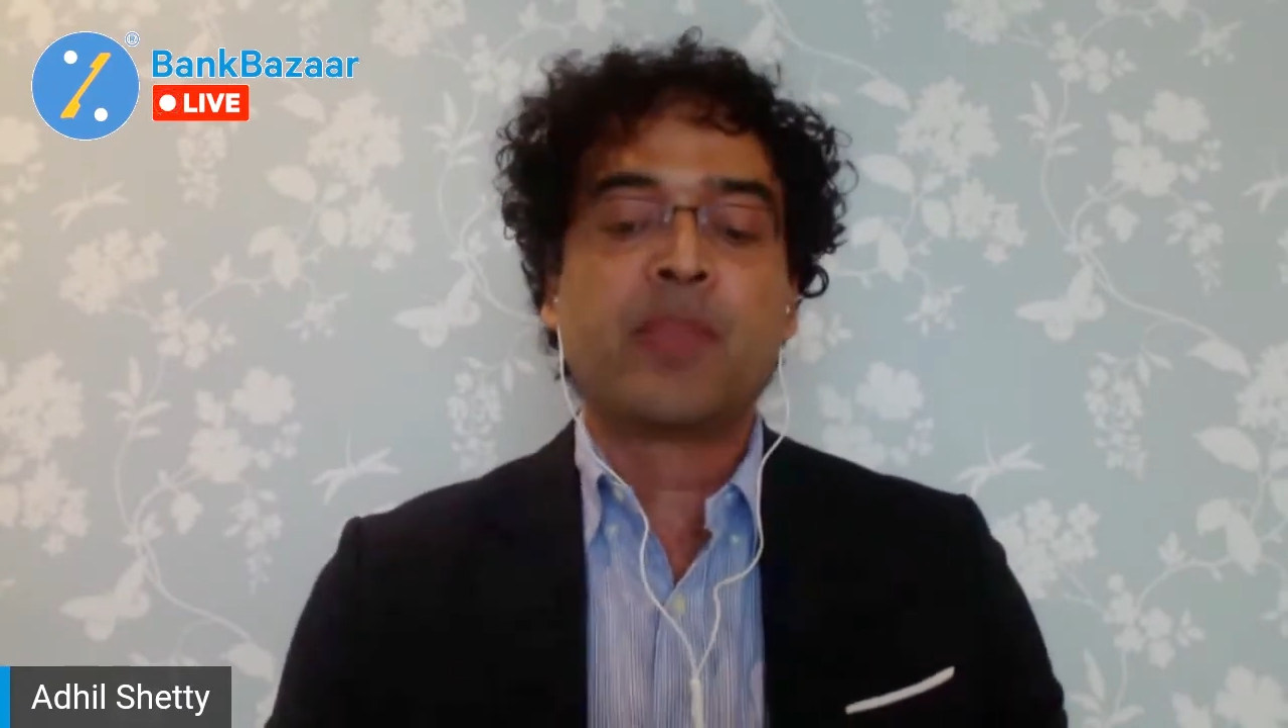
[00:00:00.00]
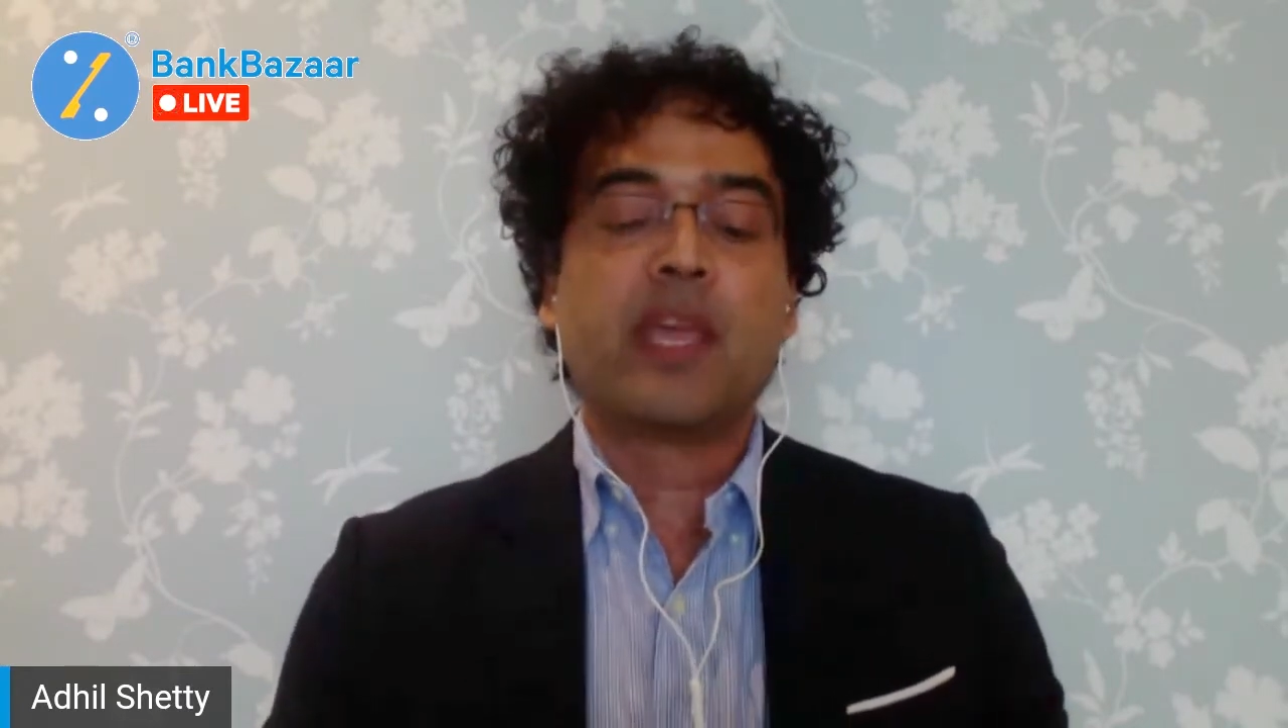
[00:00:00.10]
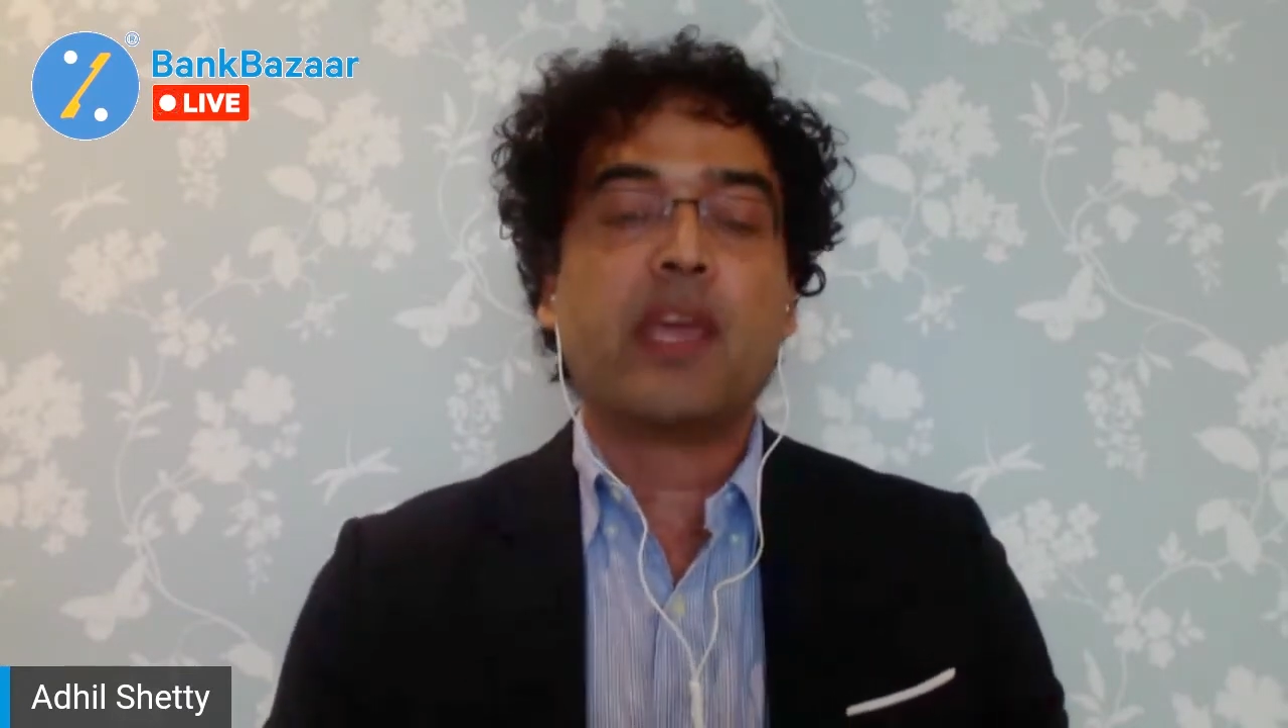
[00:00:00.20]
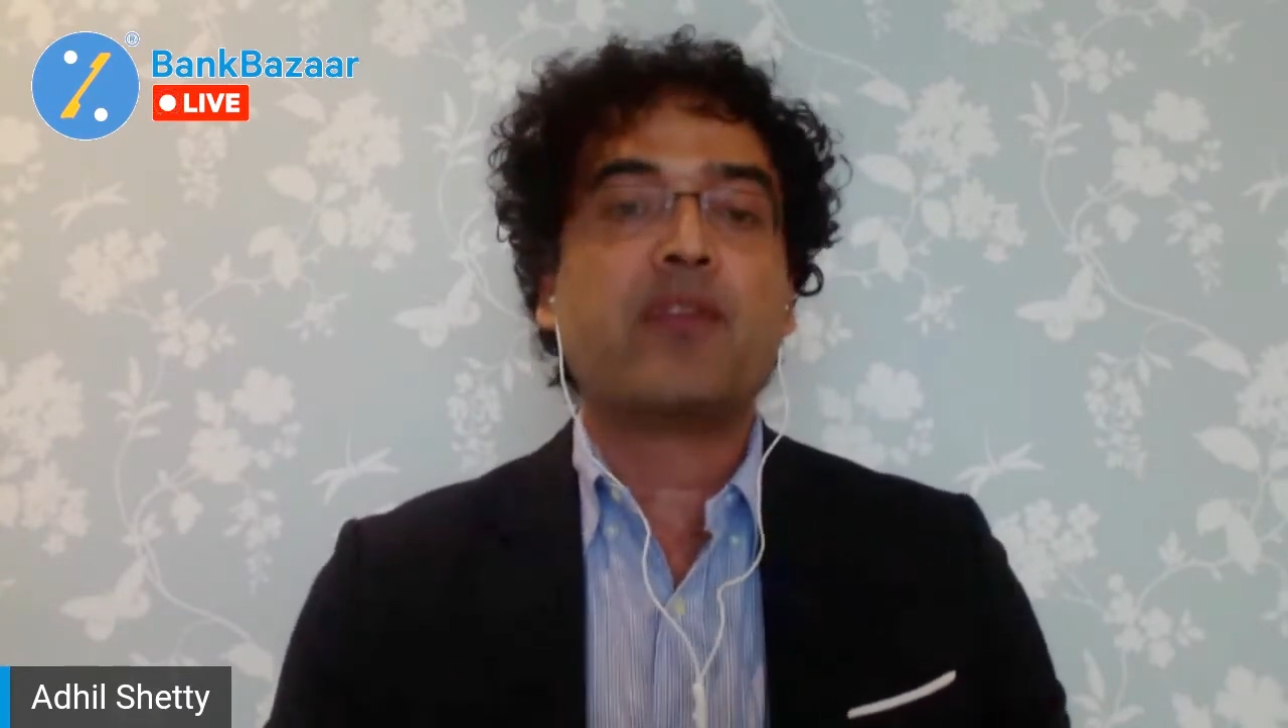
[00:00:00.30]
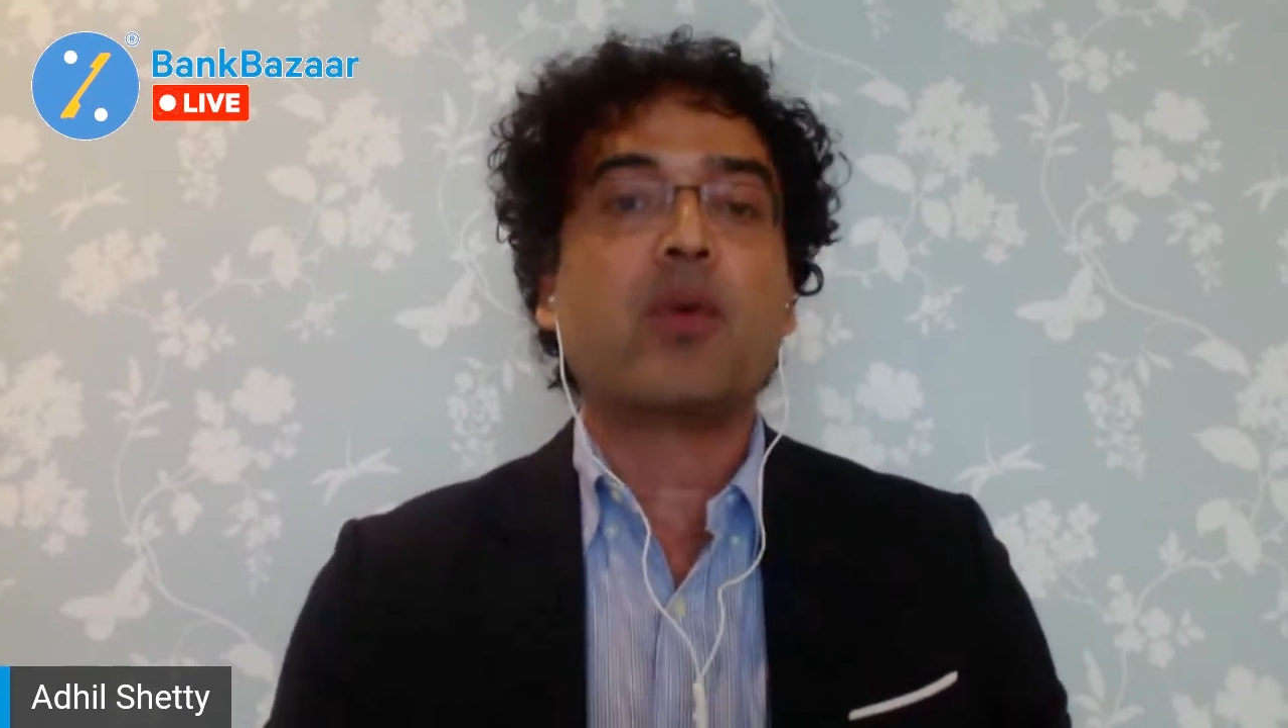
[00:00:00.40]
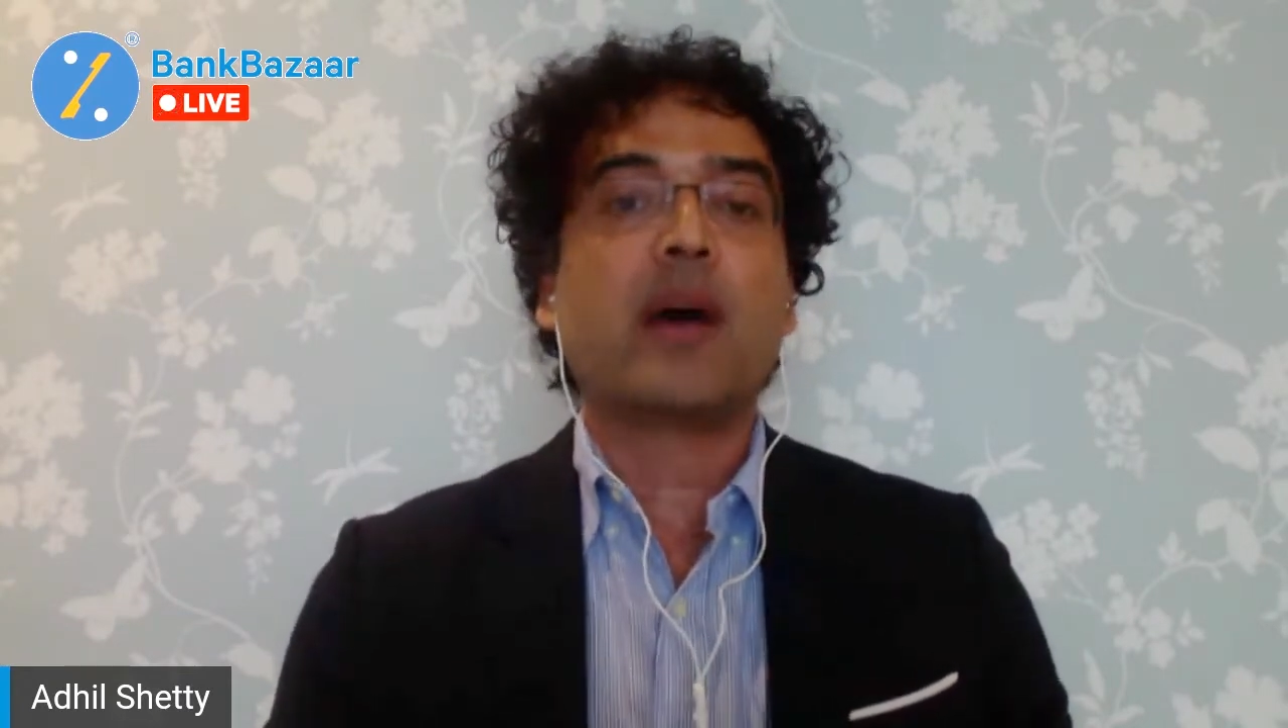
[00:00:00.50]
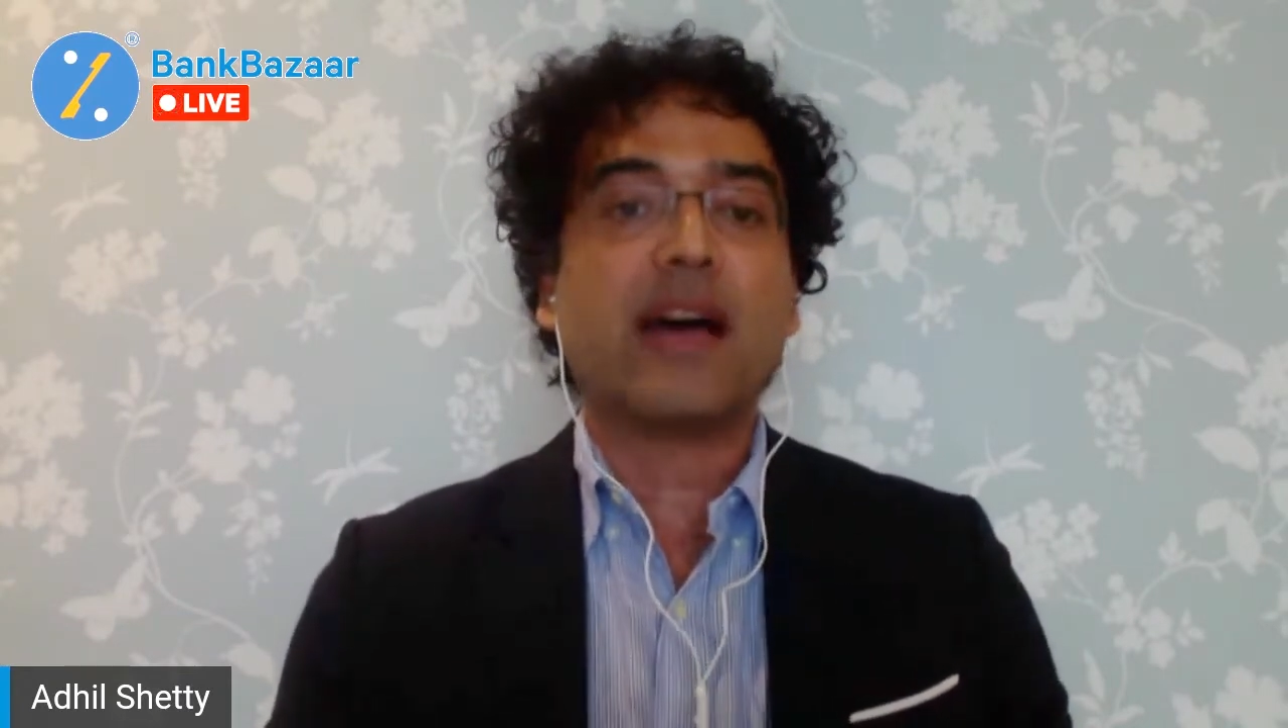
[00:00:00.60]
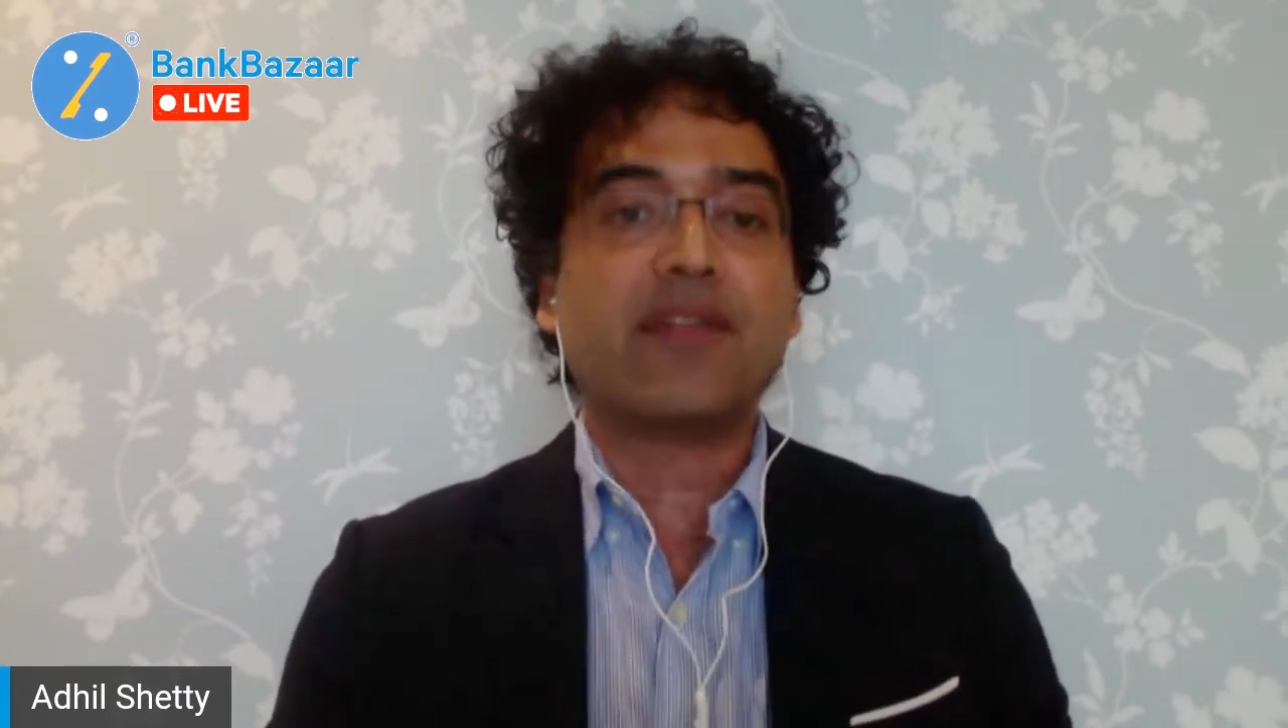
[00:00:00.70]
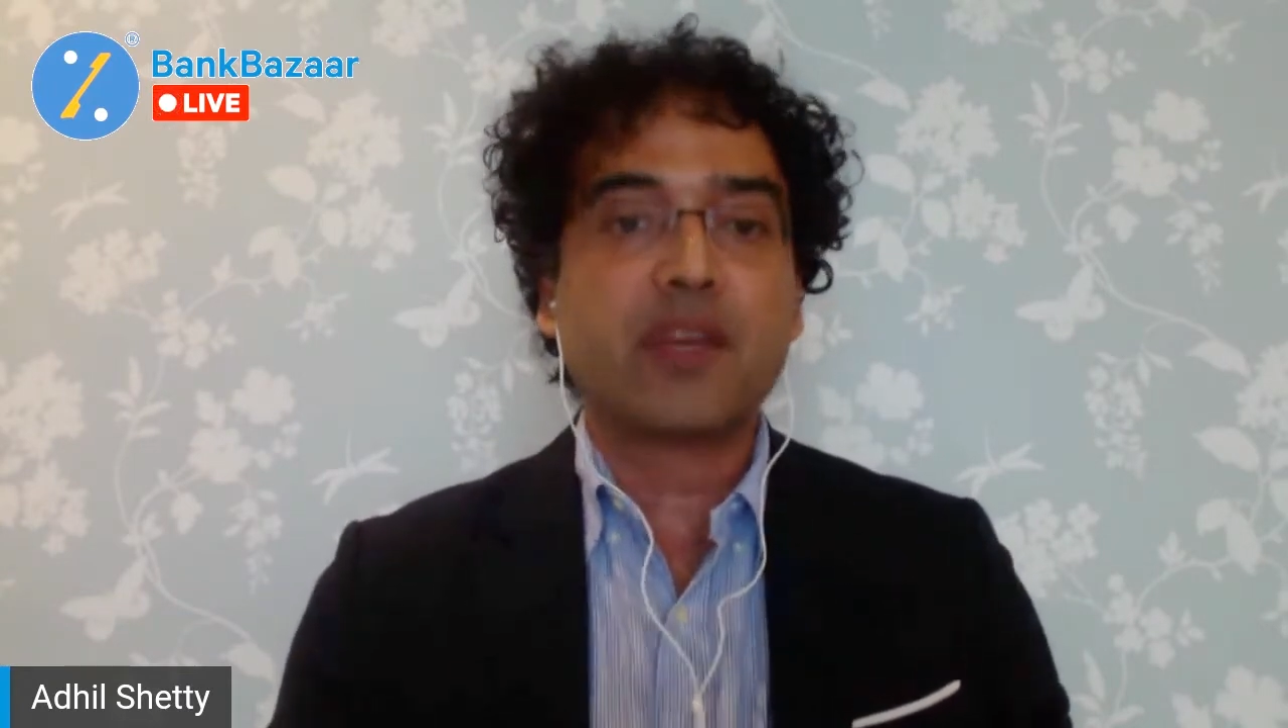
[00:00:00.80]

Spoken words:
If you have